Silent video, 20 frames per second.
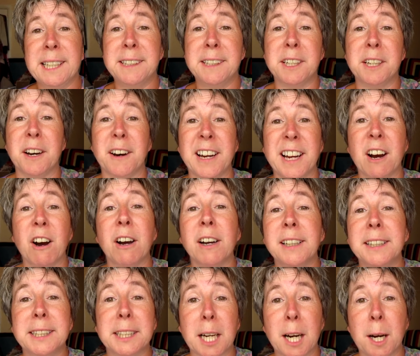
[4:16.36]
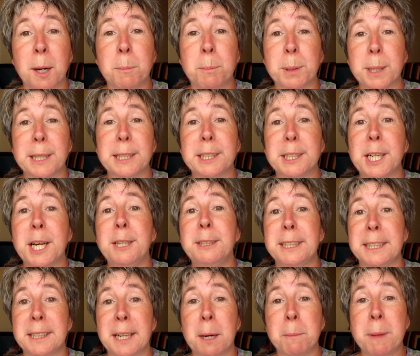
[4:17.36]
Helen and I hiked up
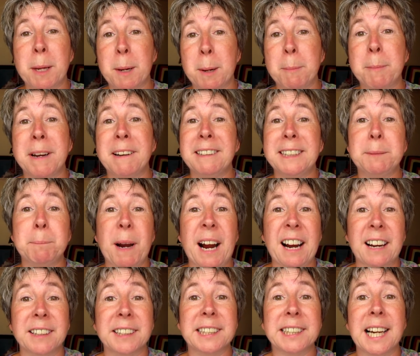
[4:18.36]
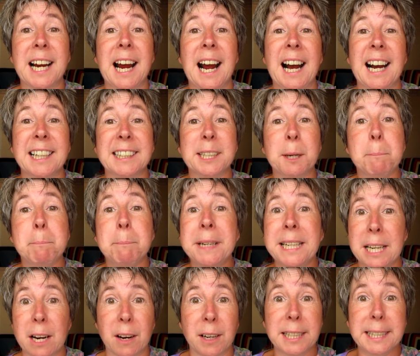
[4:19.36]
Snowdon at the Lamberis Pass at
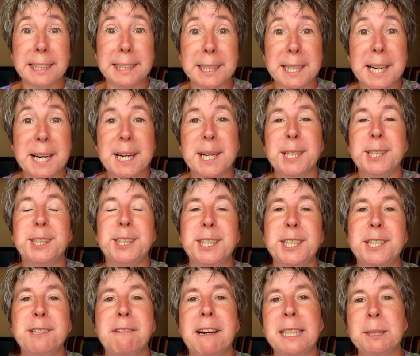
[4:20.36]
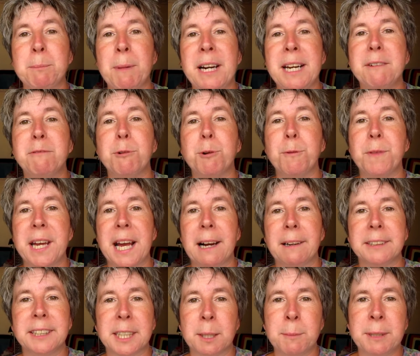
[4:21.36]
midnight to raise money for the
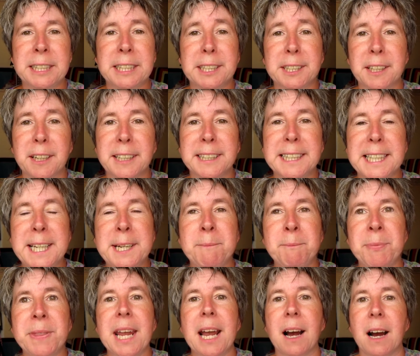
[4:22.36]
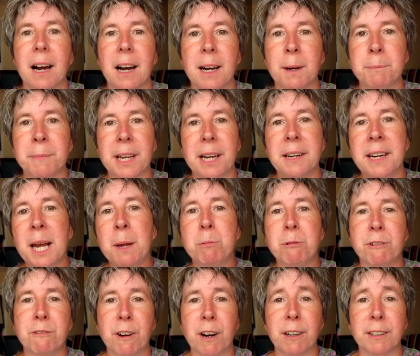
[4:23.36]
Alzheimer's Society. A
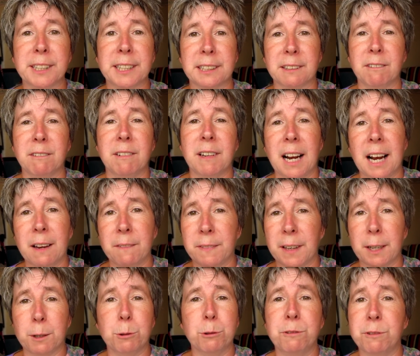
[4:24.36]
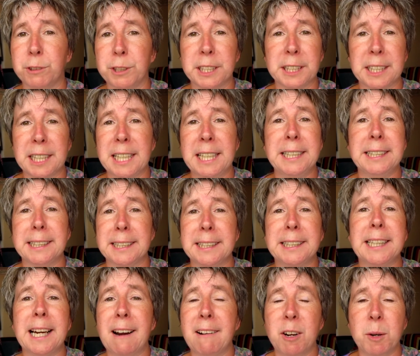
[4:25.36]
neighbour of ours had that awful disease,
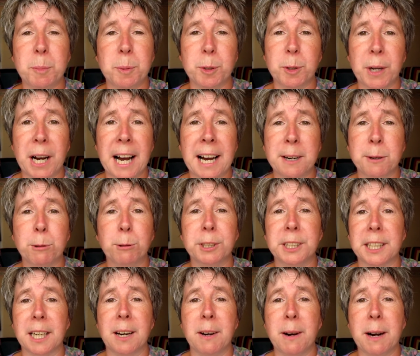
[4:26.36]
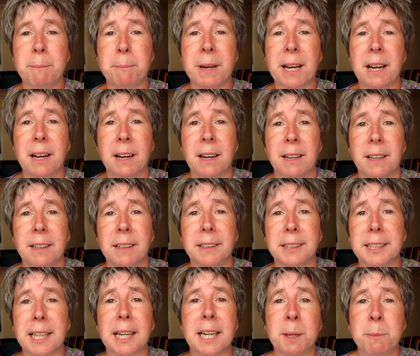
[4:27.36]
it's terrible. And also,
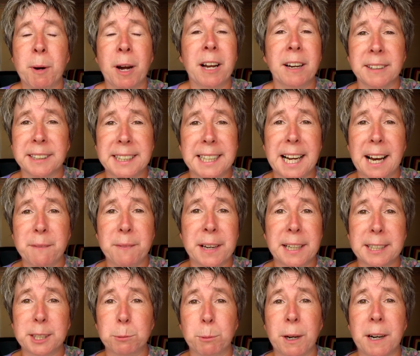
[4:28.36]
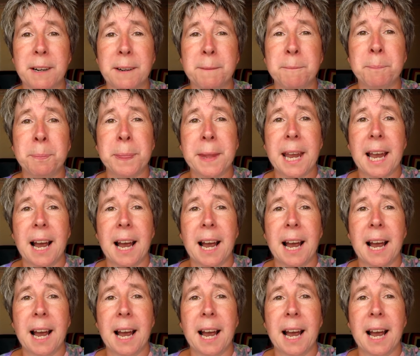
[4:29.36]
sadly, my auntie had that as well.